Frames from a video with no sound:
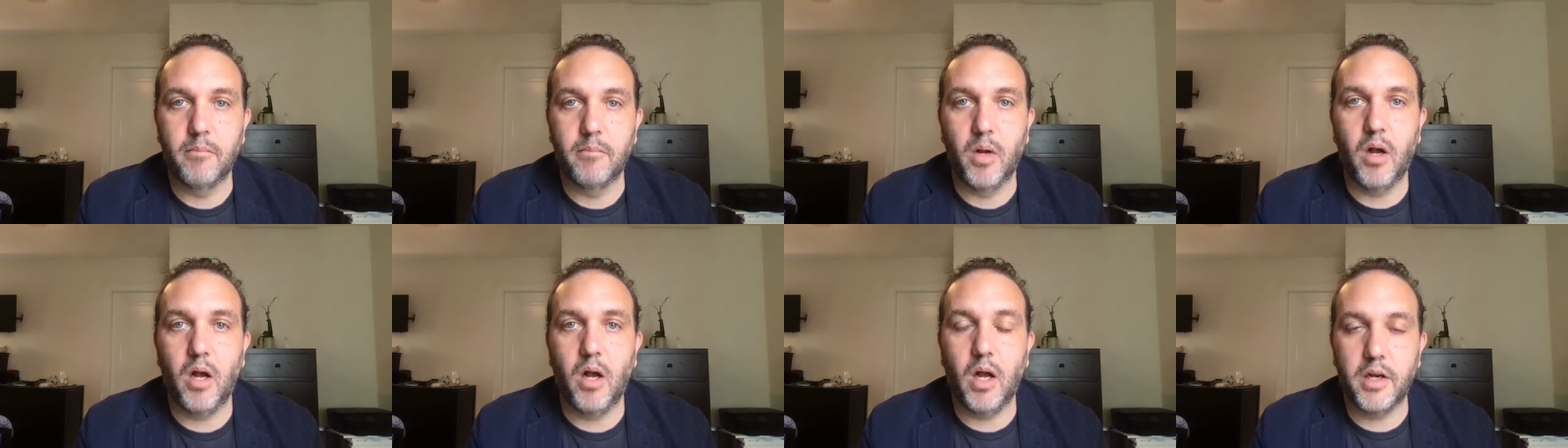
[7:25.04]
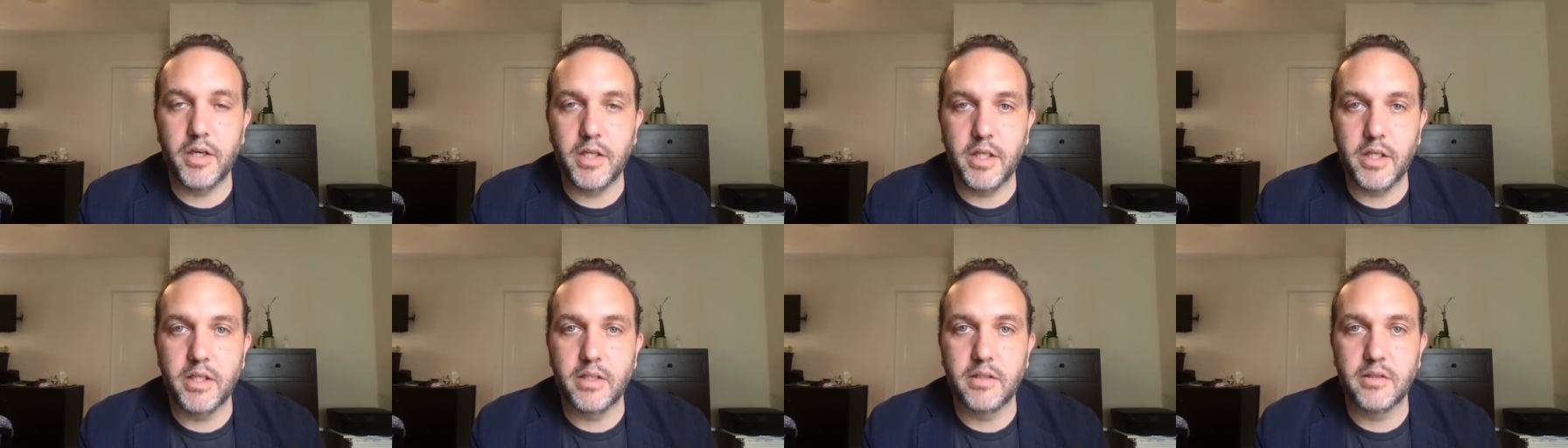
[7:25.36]

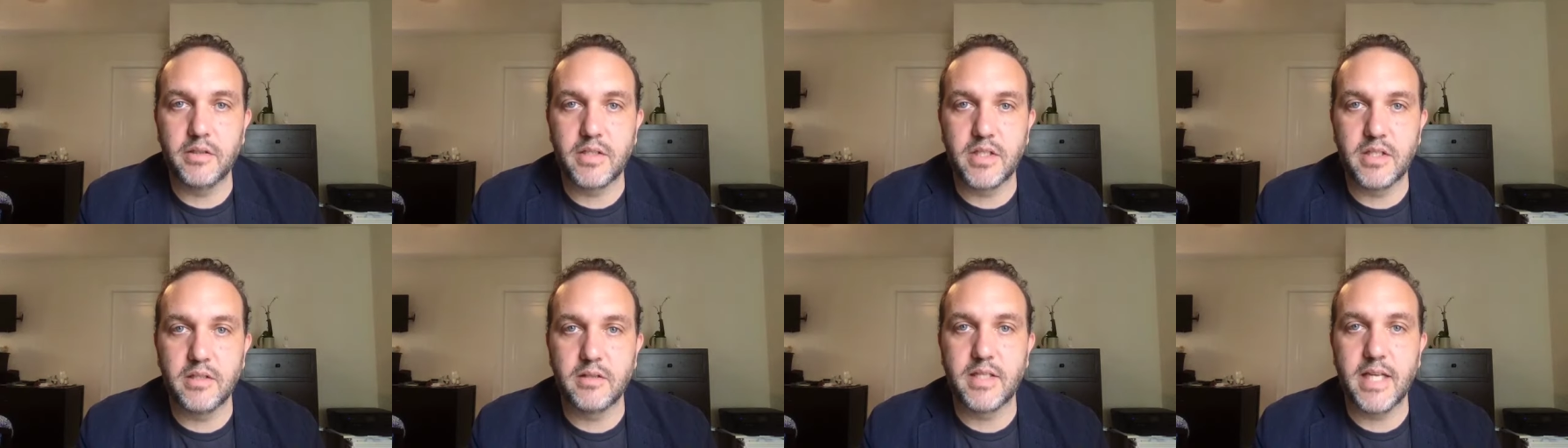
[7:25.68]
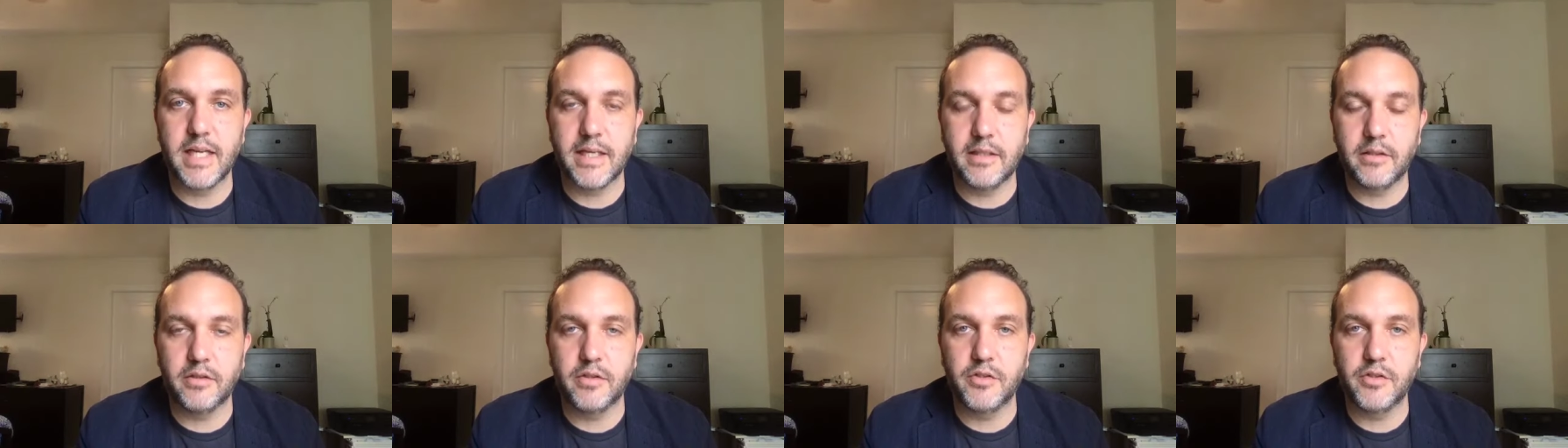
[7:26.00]
audience
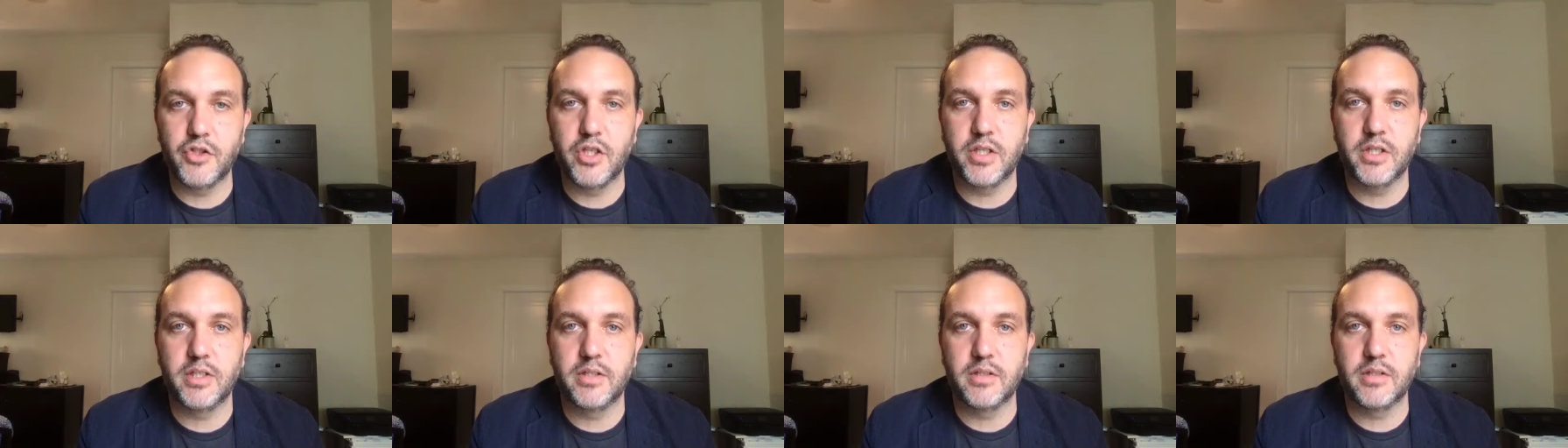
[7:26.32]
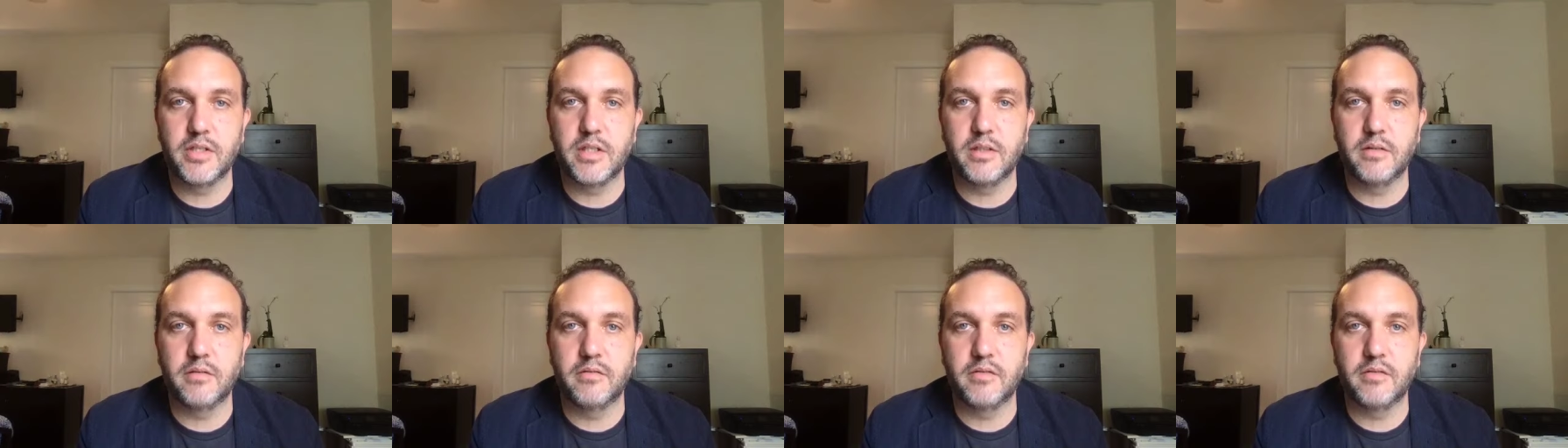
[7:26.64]

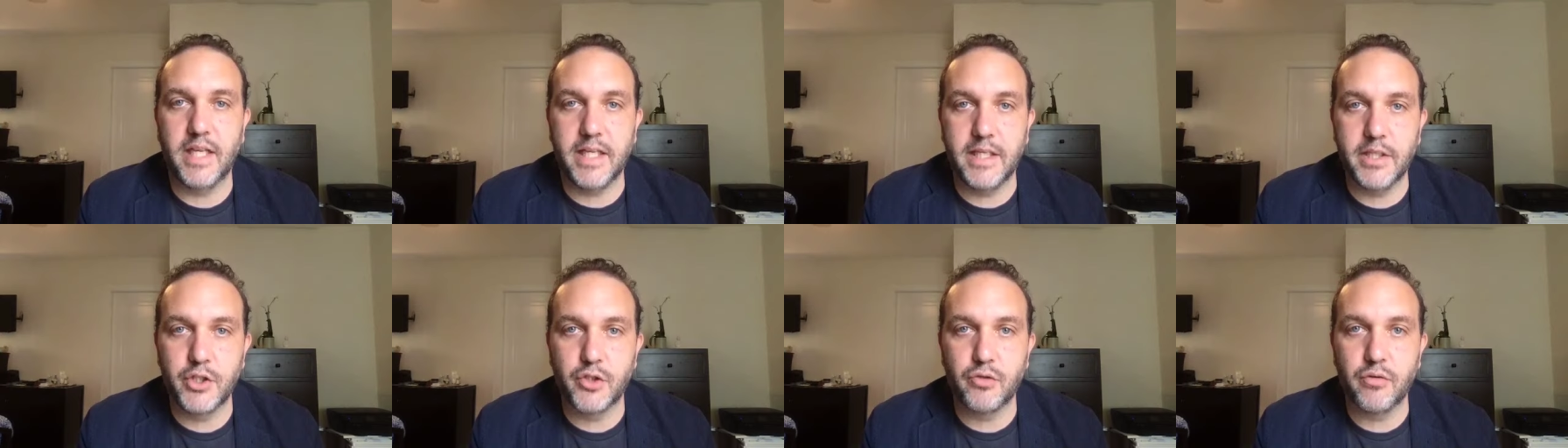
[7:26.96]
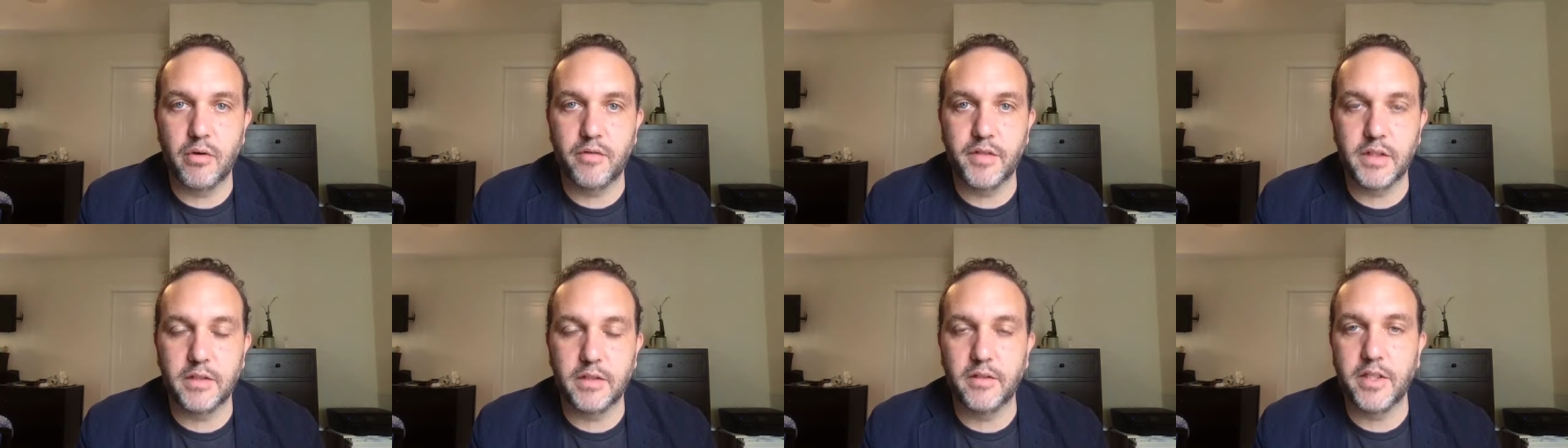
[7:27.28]
intelligence and
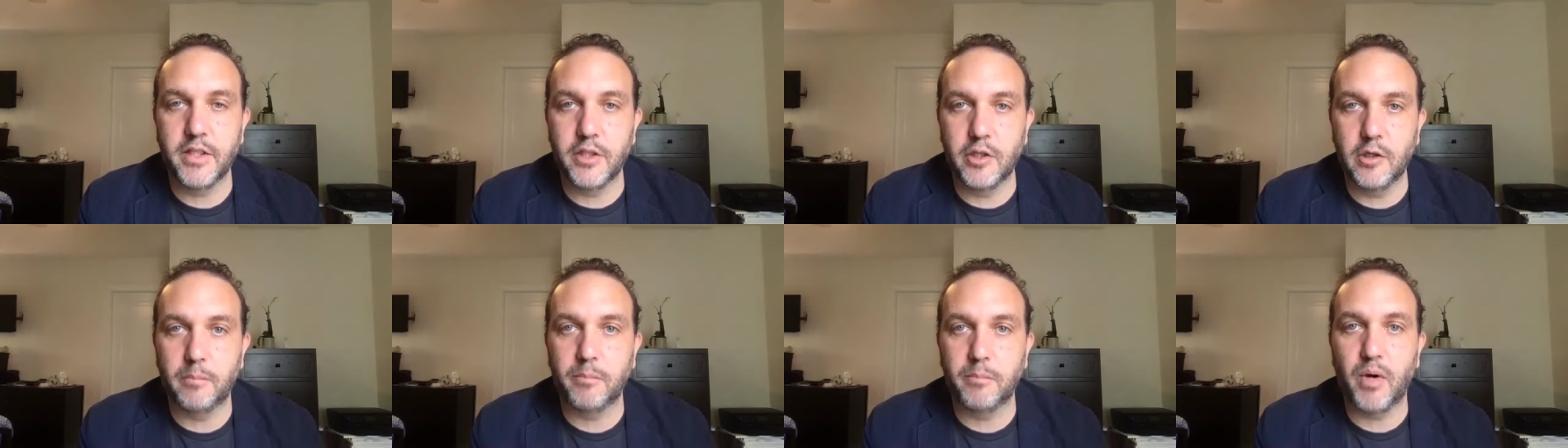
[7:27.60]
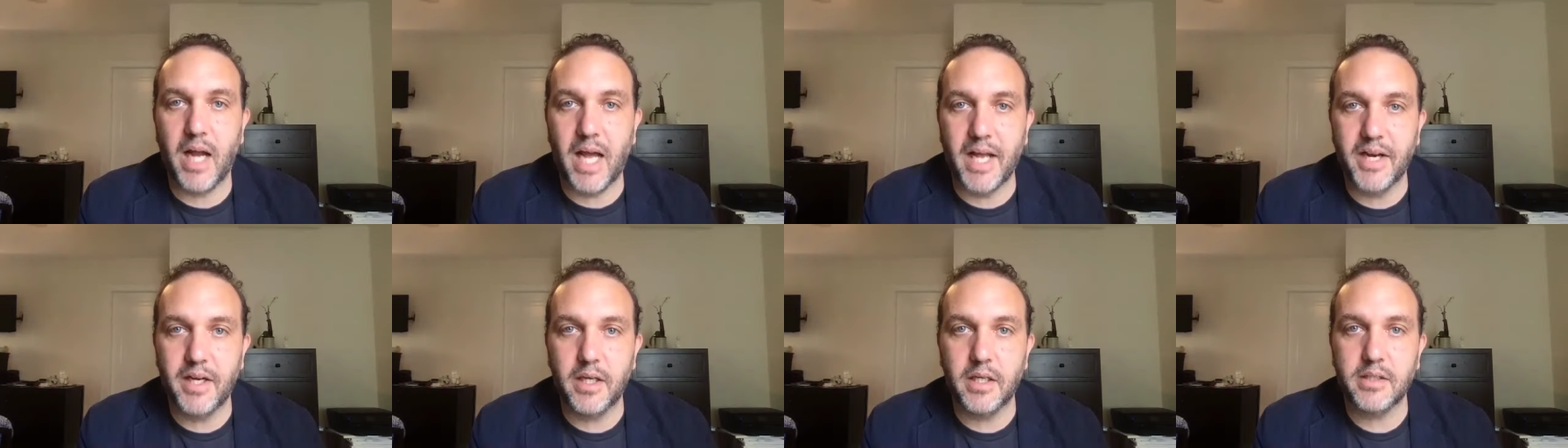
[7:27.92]
data-driven linear
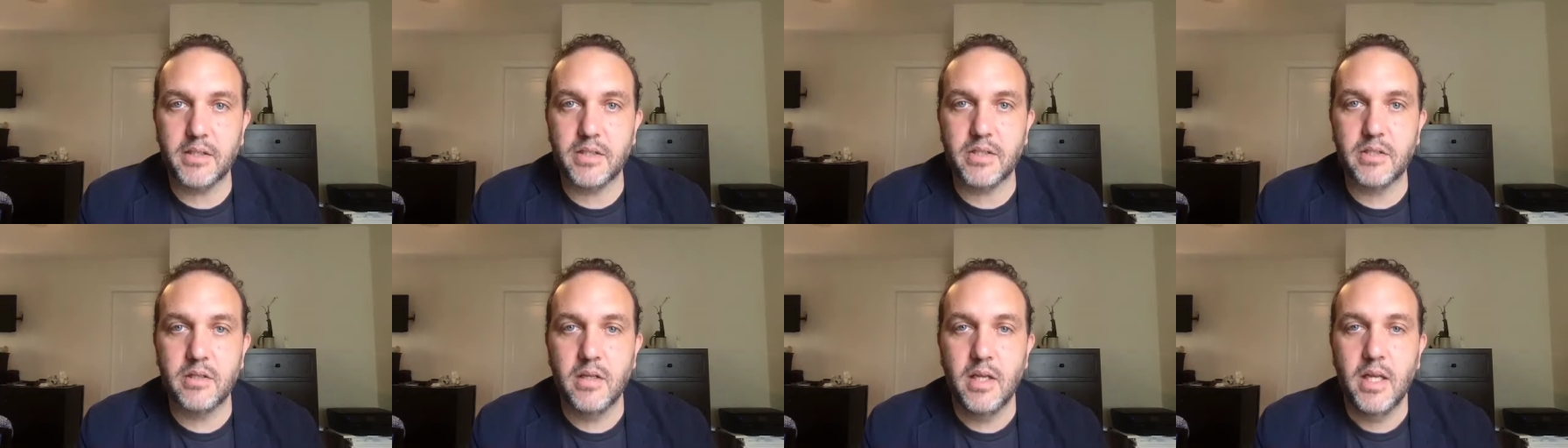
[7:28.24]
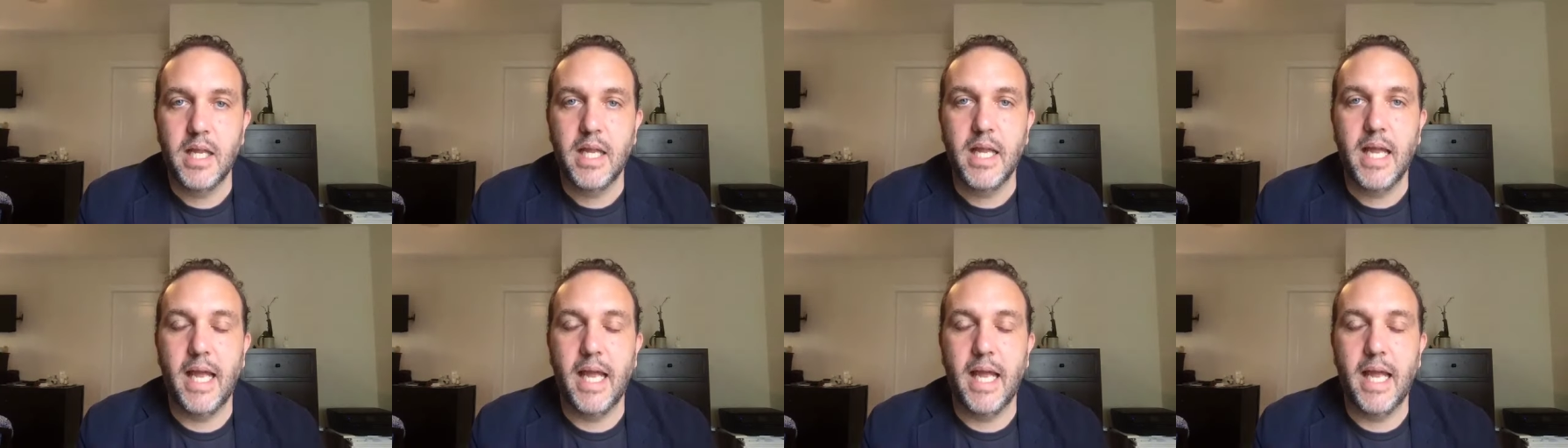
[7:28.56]
products.